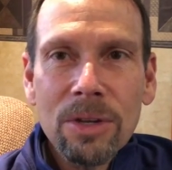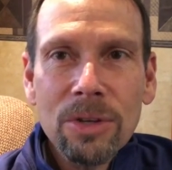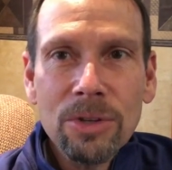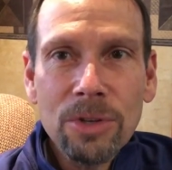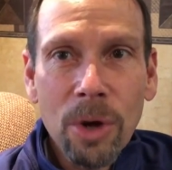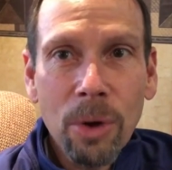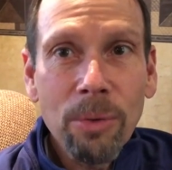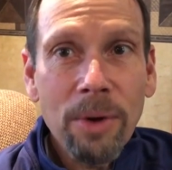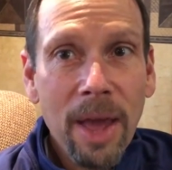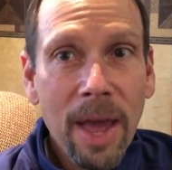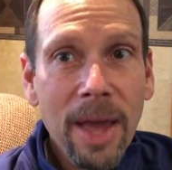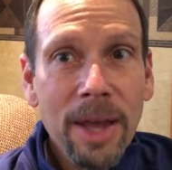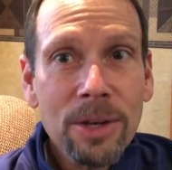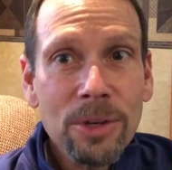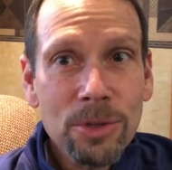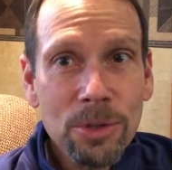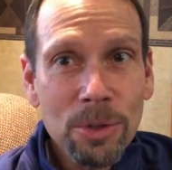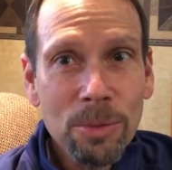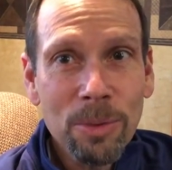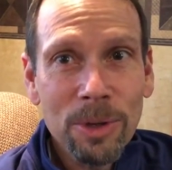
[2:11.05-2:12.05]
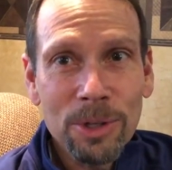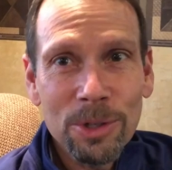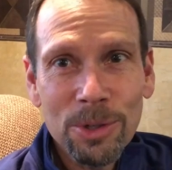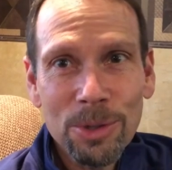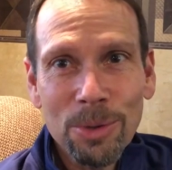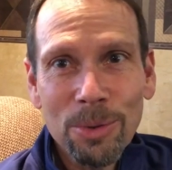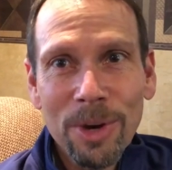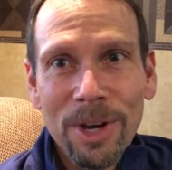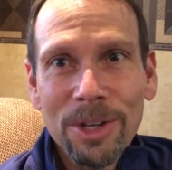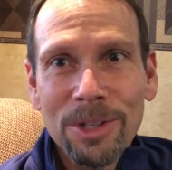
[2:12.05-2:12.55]
Don't add too much
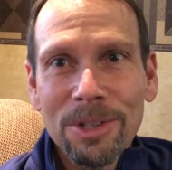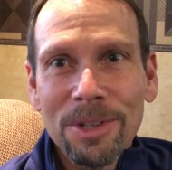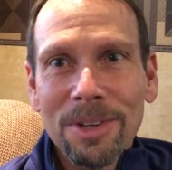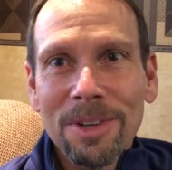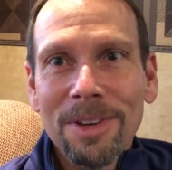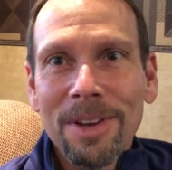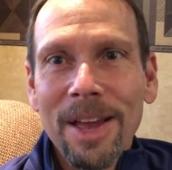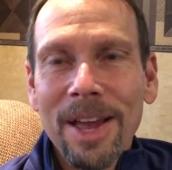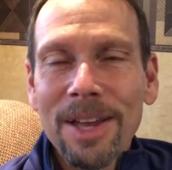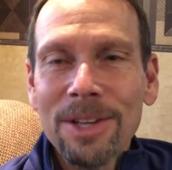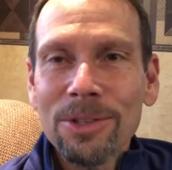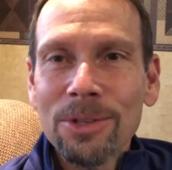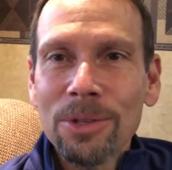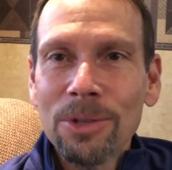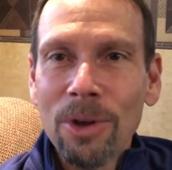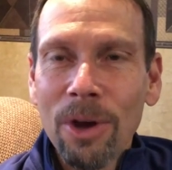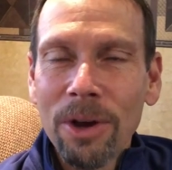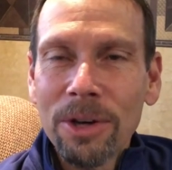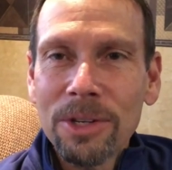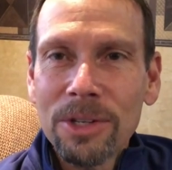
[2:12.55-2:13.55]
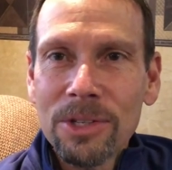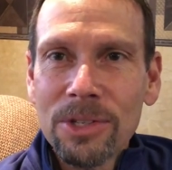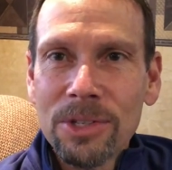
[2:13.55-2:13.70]
duration. Ask the dog to